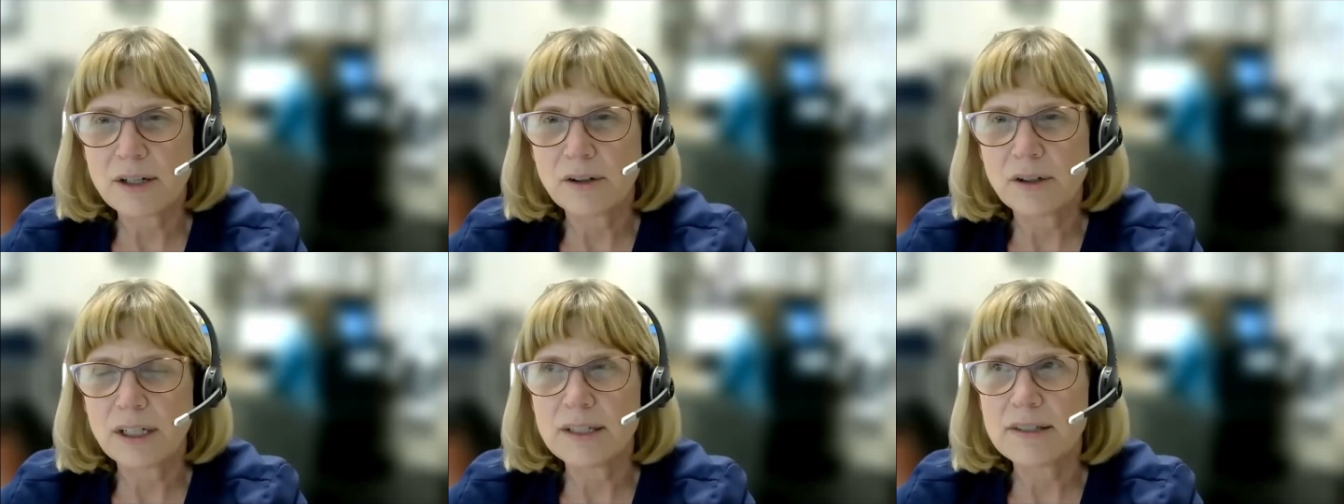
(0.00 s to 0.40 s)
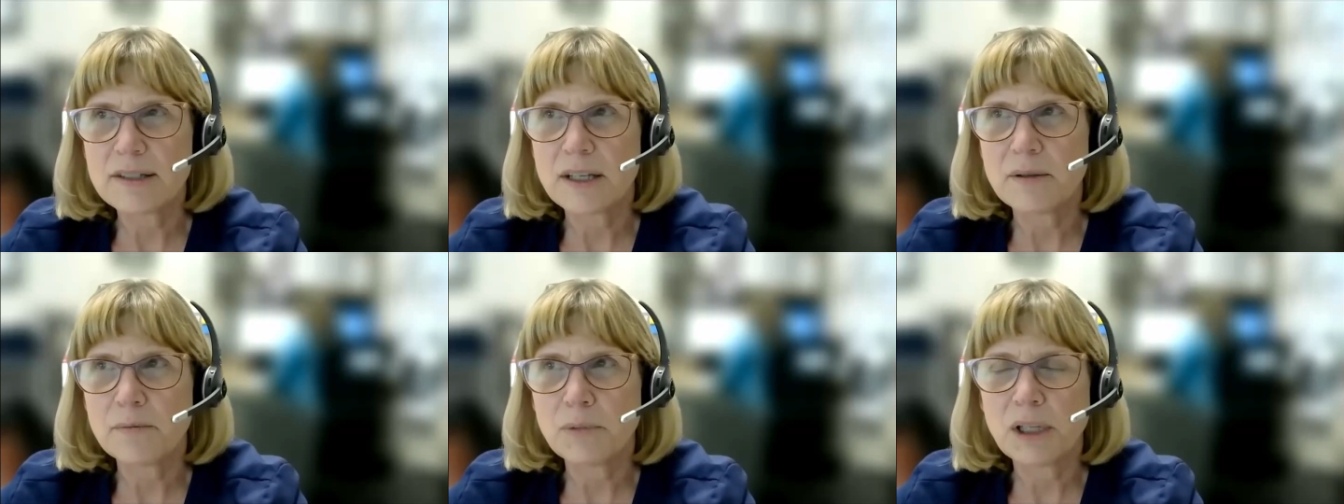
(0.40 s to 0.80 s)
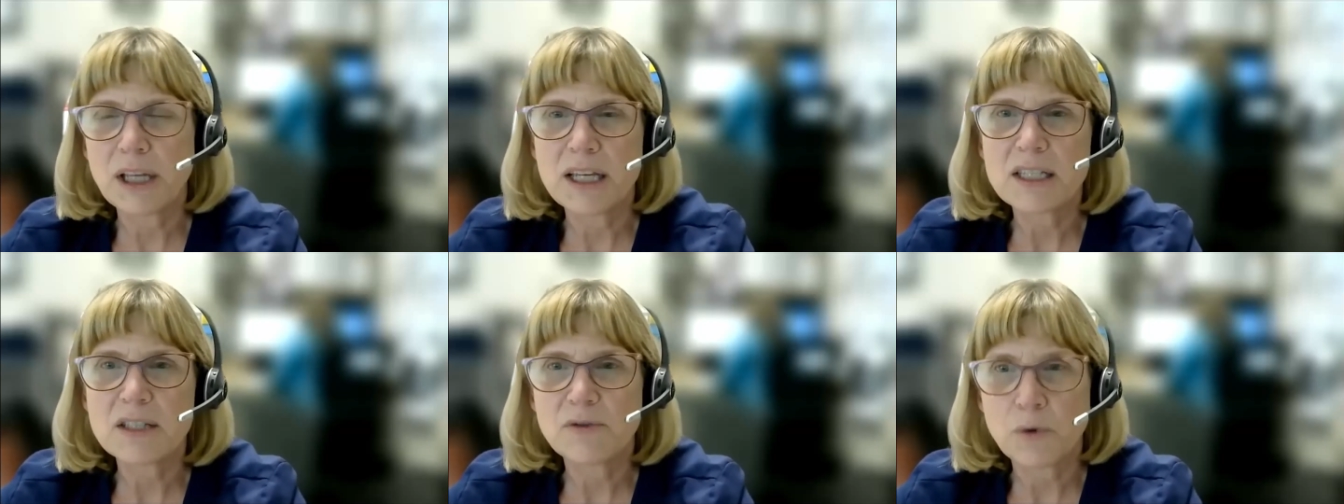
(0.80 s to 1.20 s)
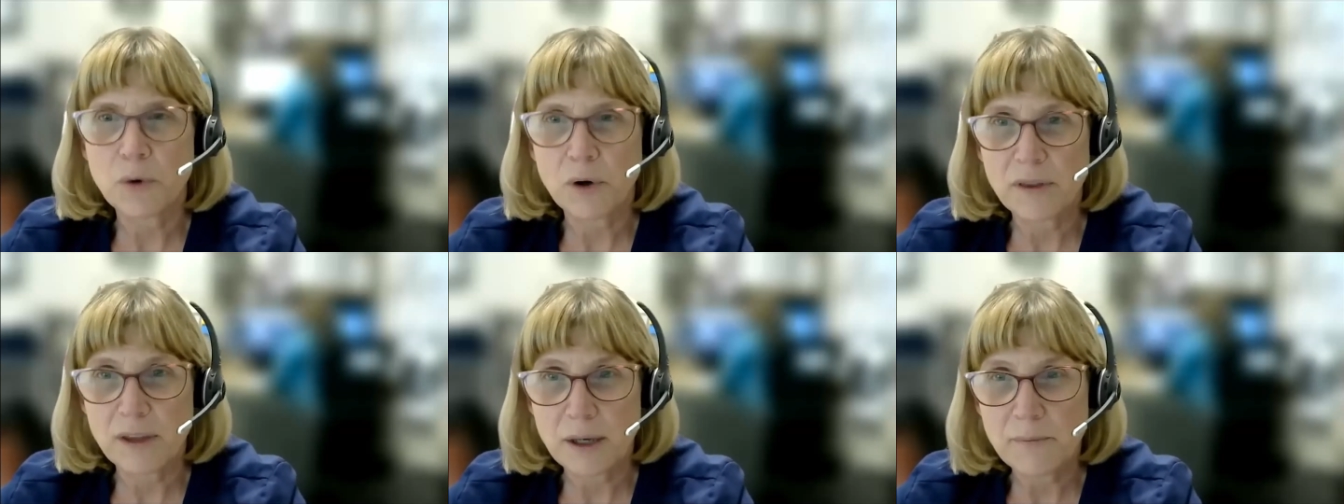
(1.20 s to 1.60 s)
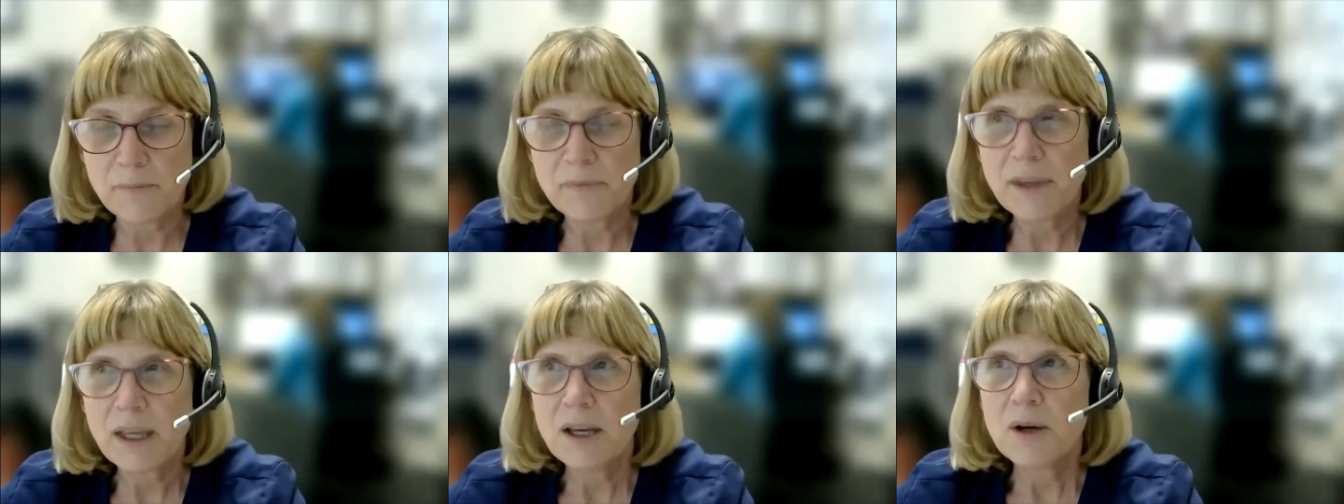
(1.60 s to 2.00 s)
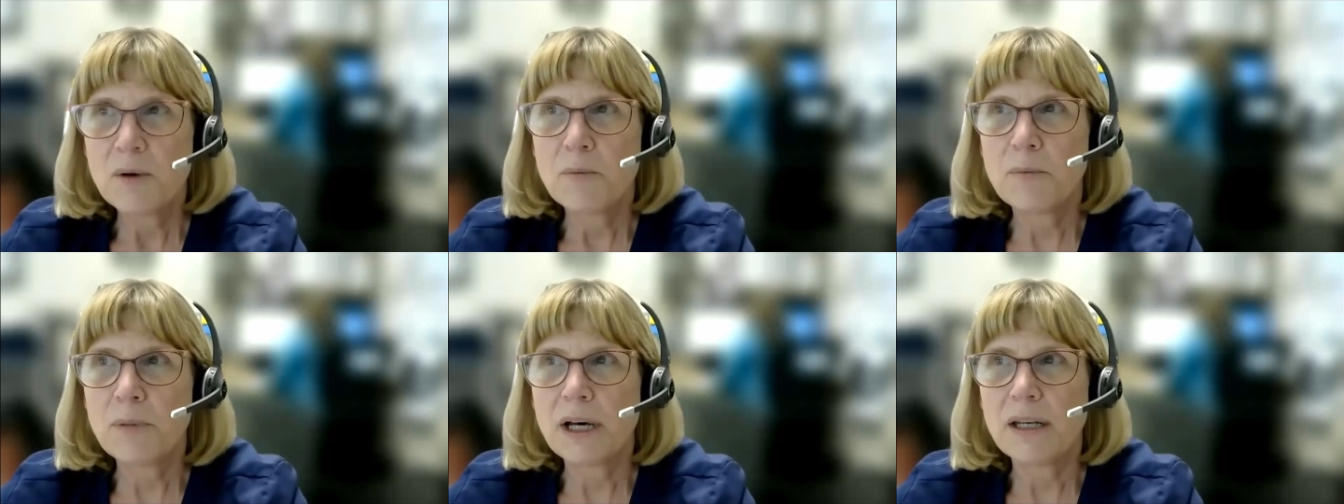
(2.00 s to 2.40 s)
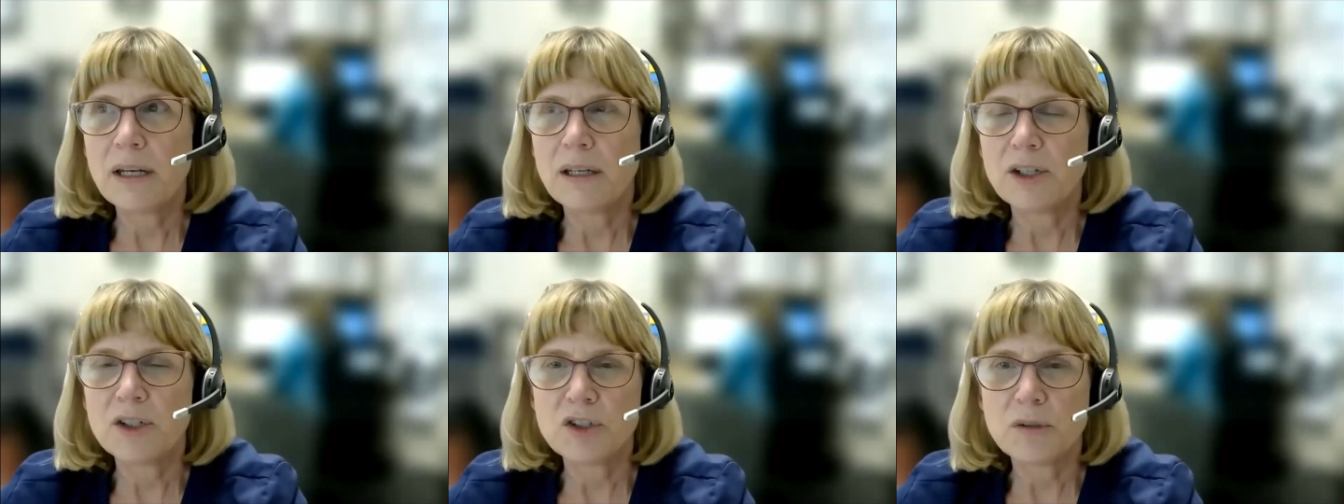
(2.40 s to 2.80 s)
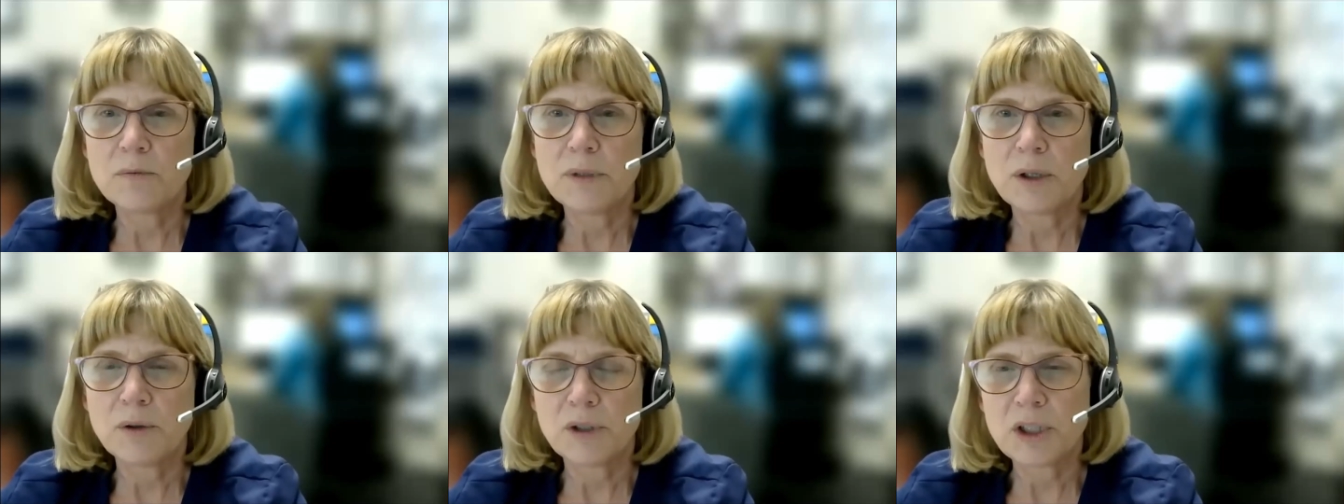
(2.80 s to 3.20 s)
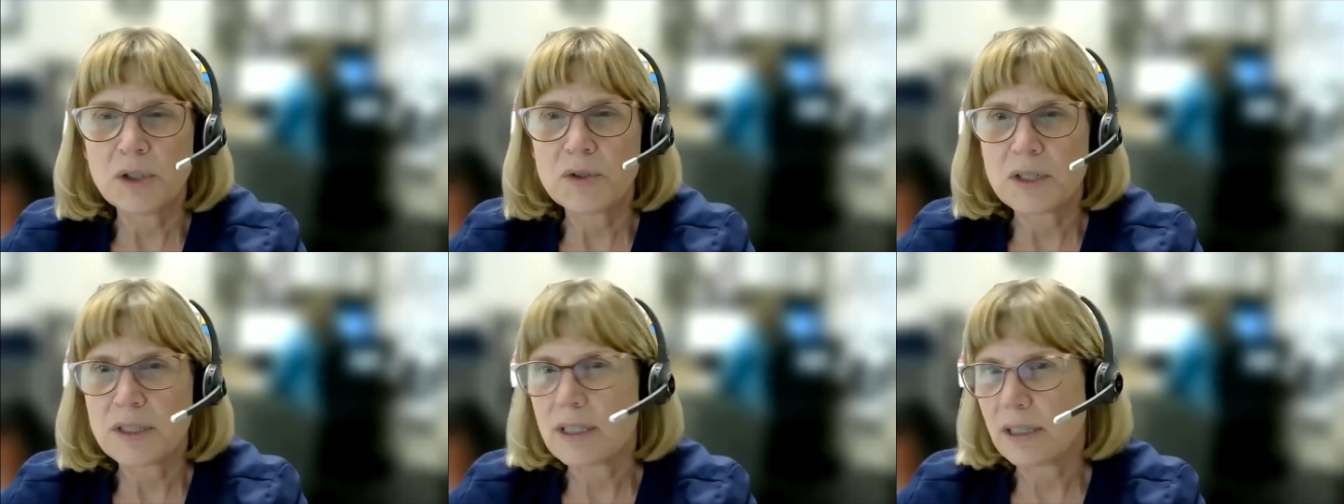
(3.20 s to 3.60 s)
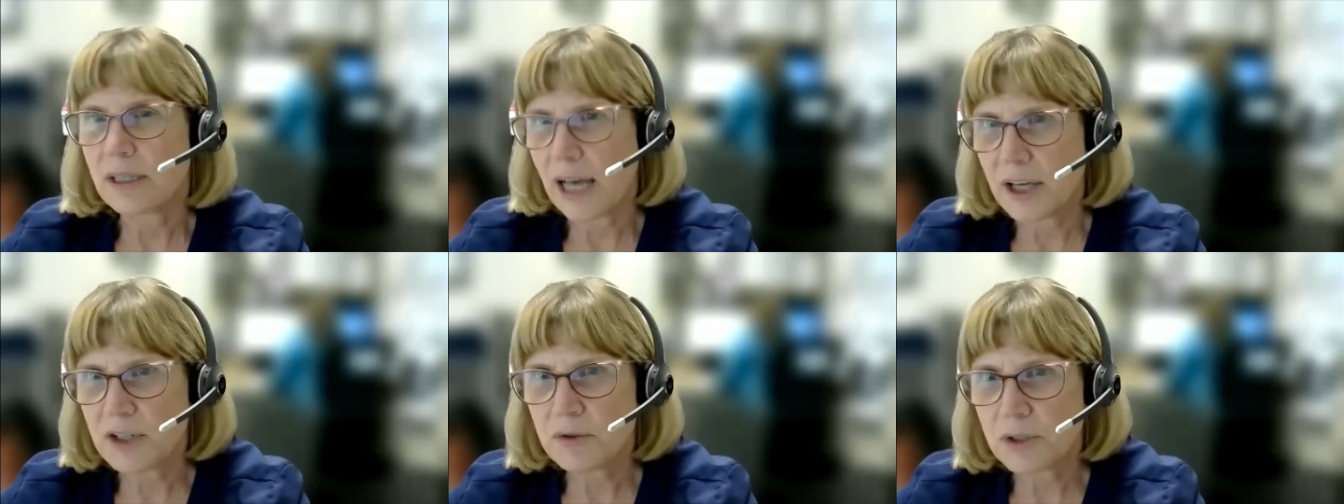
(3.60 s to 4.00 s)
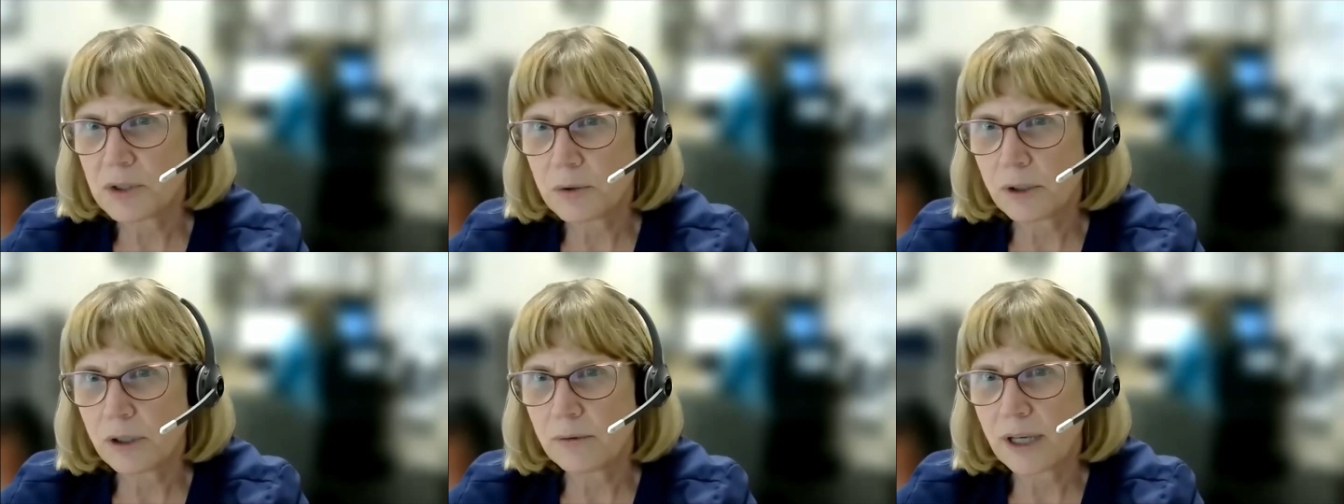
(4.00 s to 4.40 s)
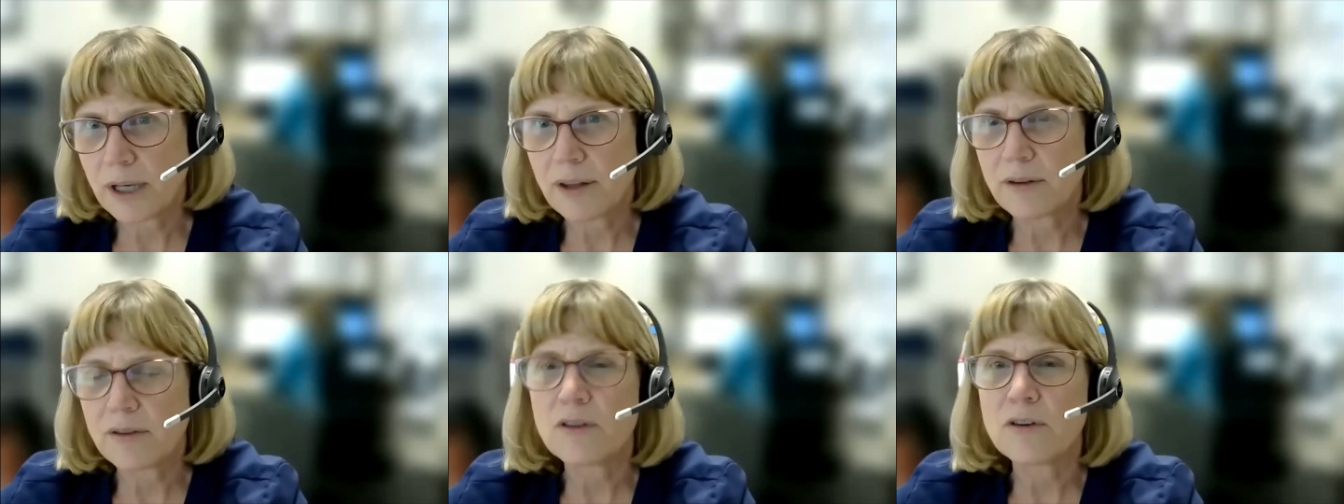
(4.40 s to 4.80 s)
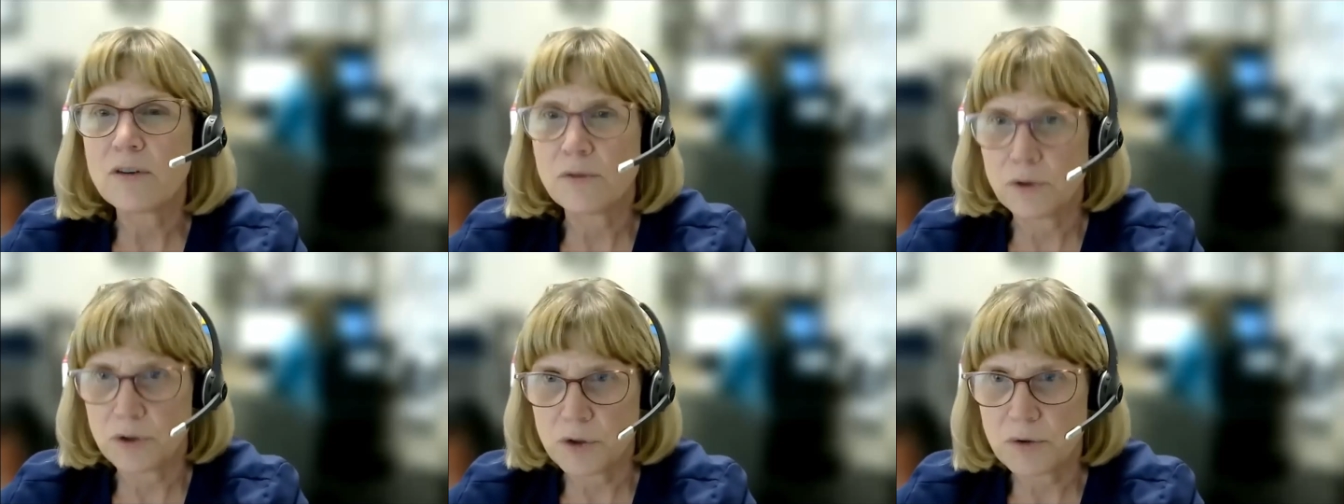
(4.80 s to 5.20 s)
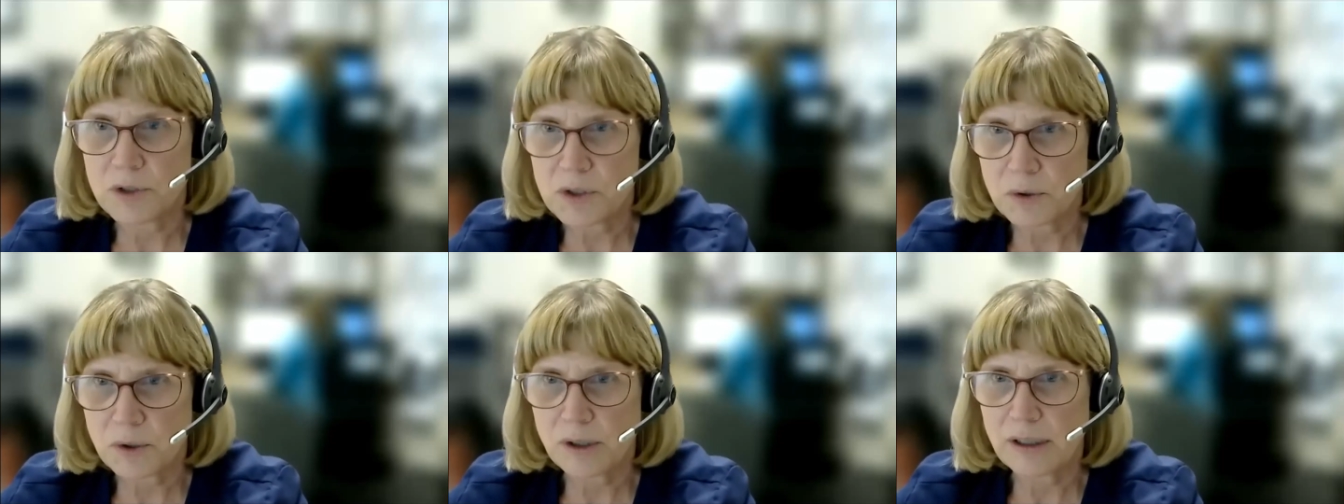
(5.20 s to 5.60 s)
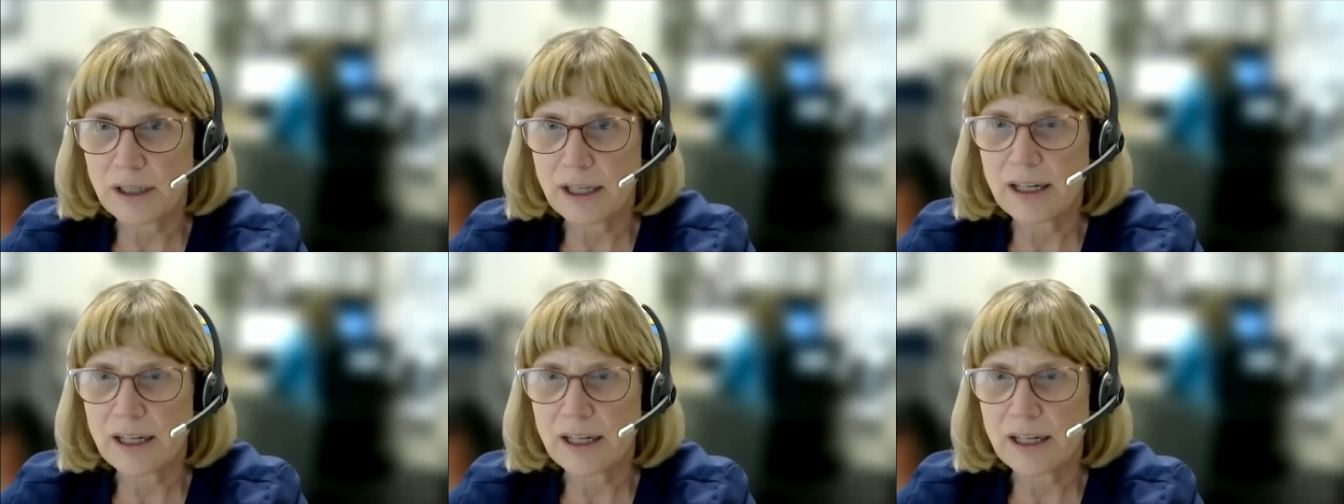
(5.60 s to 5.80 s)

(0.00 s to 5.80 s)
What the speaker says: There is a place for them, but it should be only used as a last resort rather than the first resort.